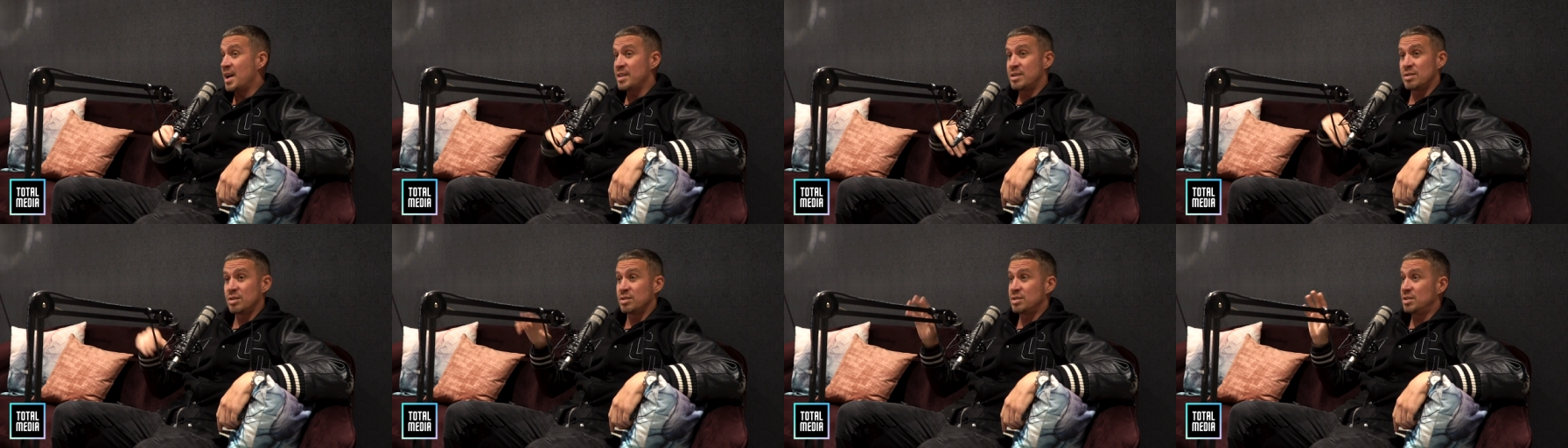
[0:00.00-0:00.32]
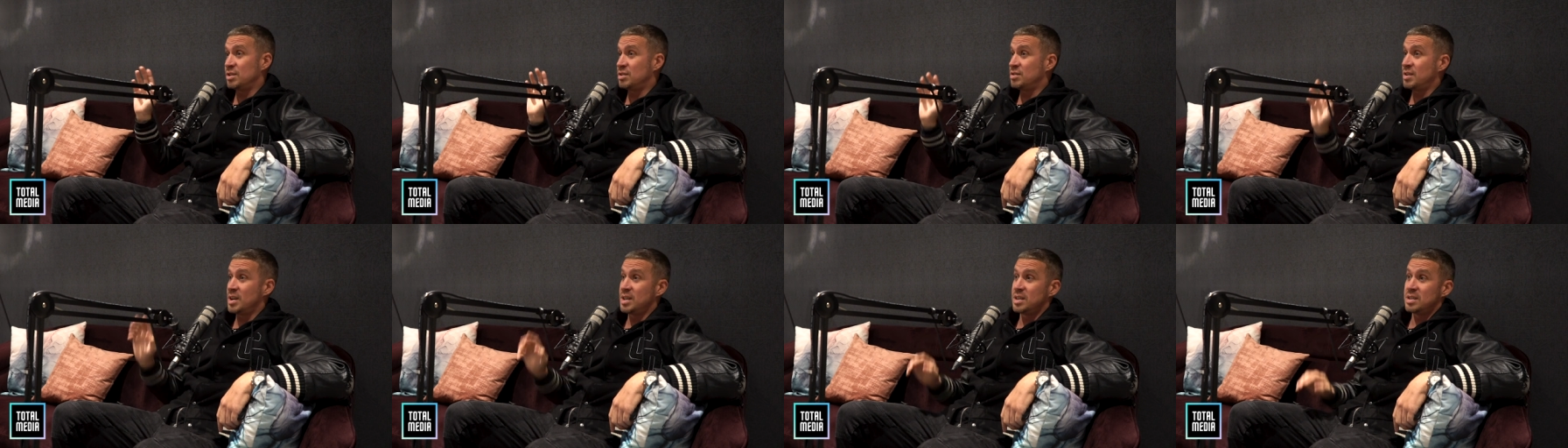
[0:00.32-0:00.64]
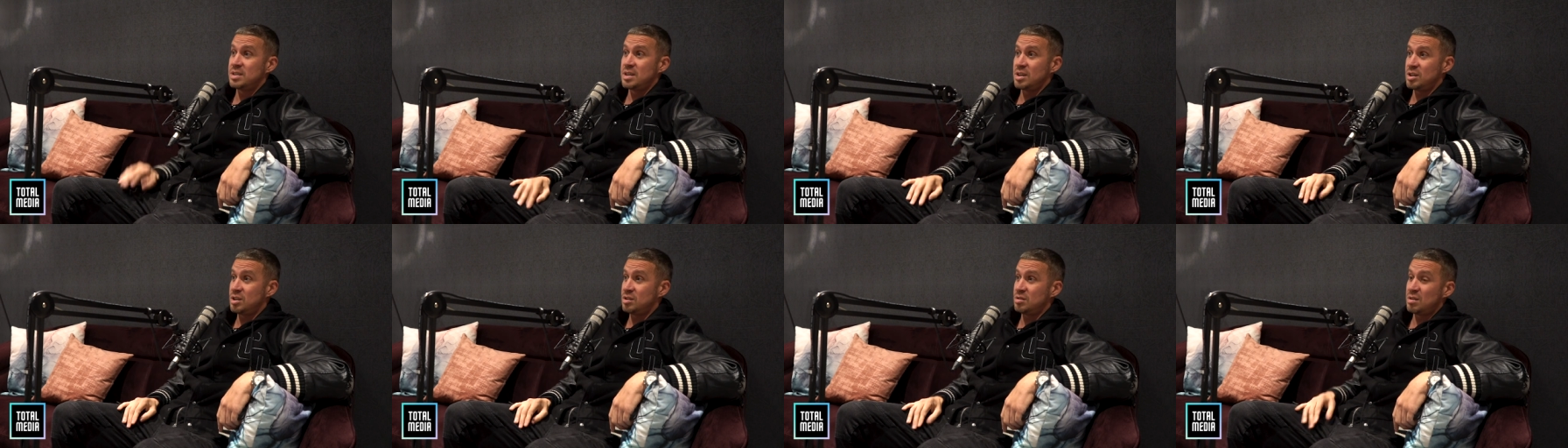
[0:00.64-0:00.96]
tossed the training
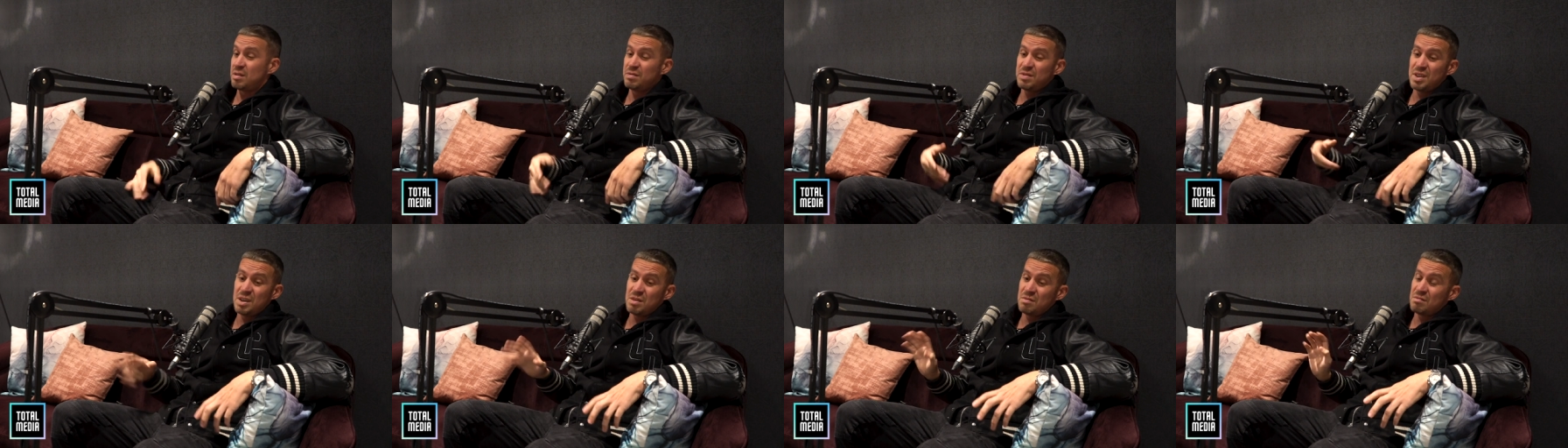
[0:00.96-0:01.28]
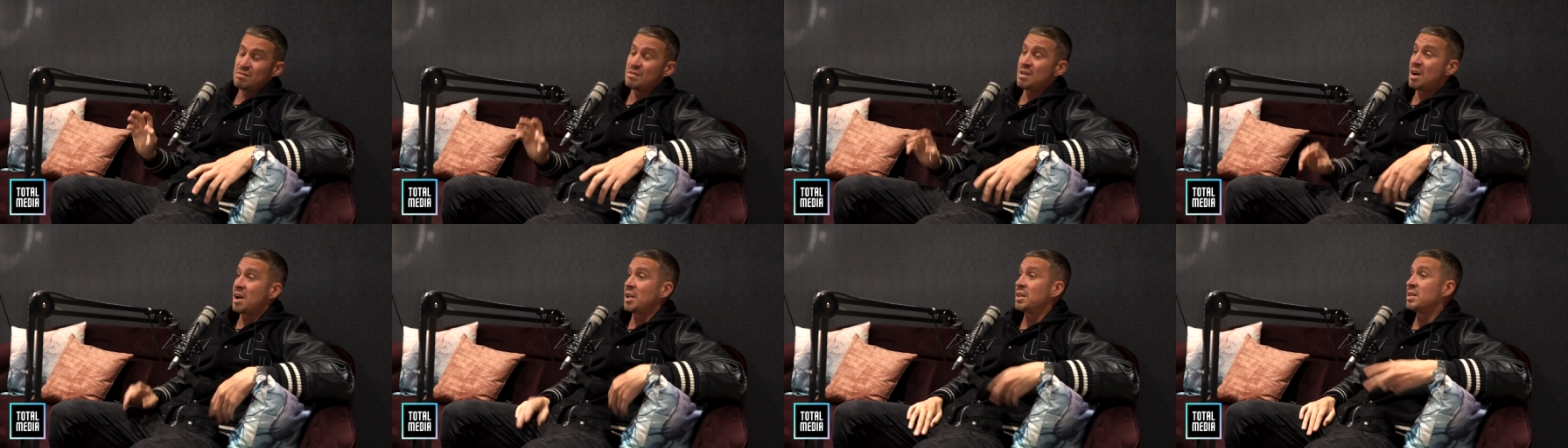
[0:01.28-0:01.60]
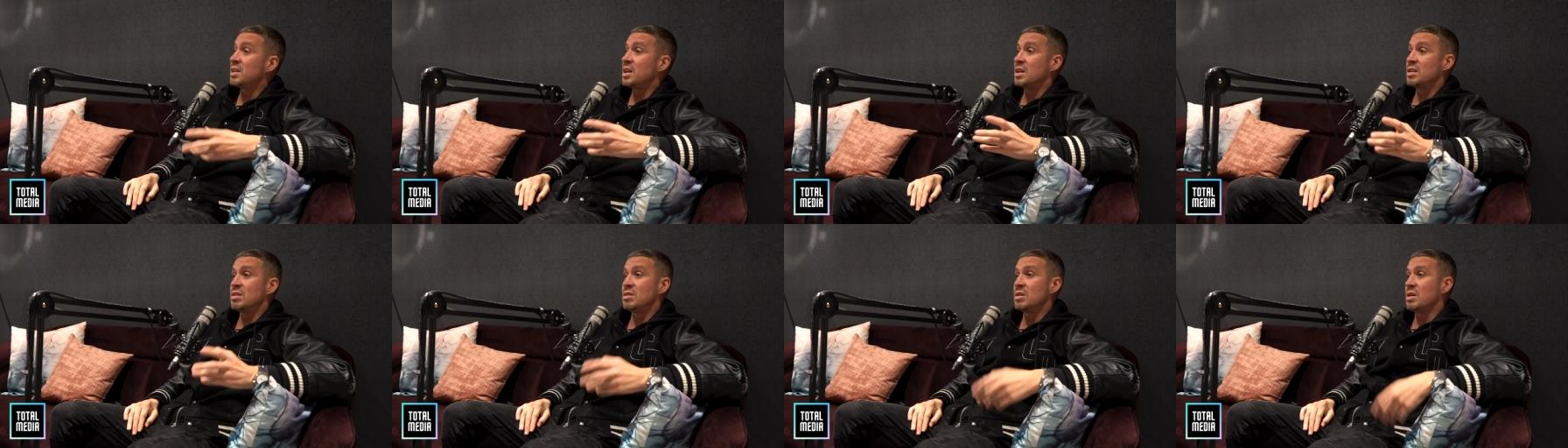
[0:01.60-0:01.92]
session off, didn't run,
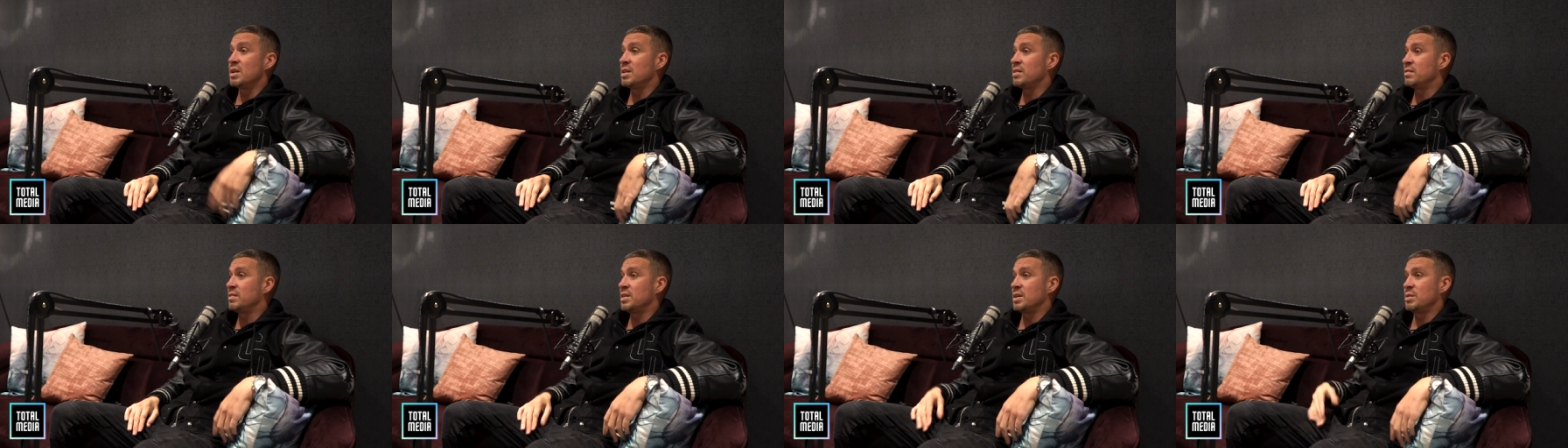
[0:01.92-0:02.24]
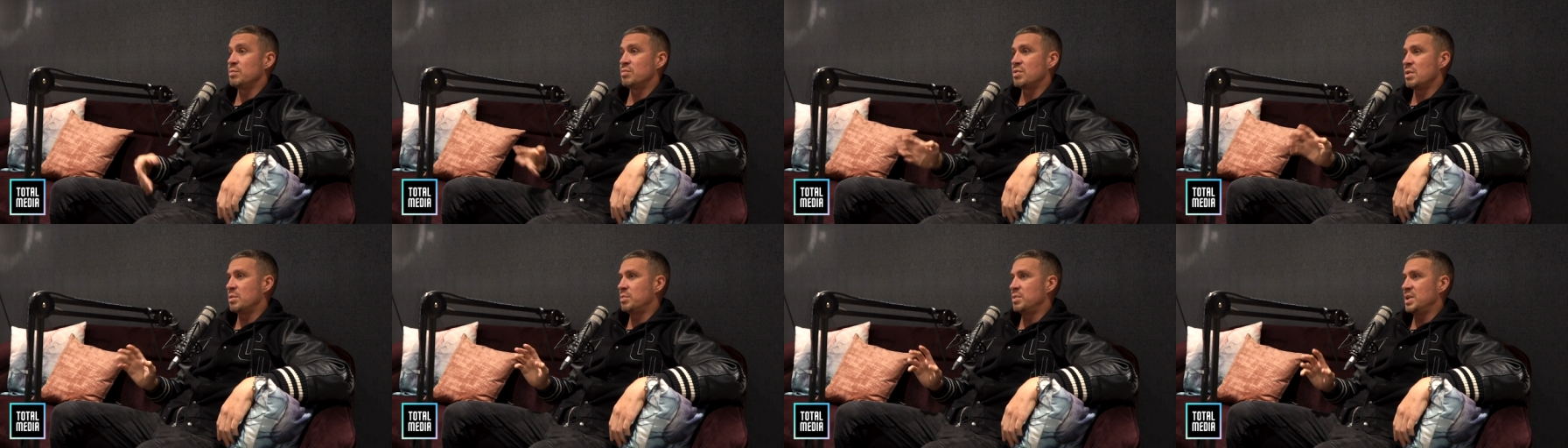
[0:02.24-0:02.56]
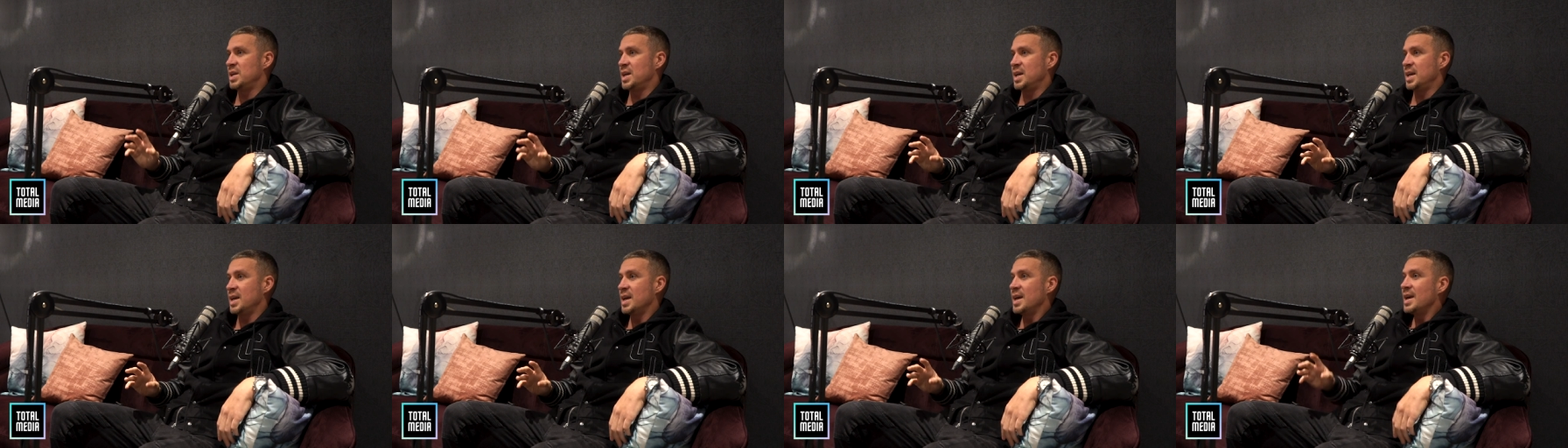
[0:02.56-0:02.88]
didn't do anything
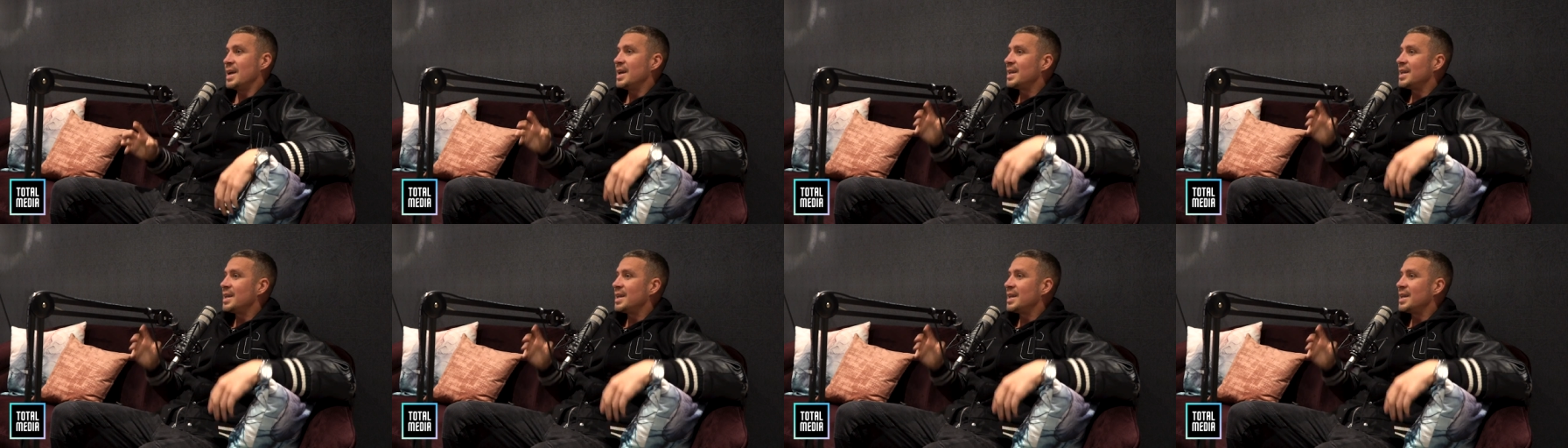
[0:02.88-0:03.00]
properly.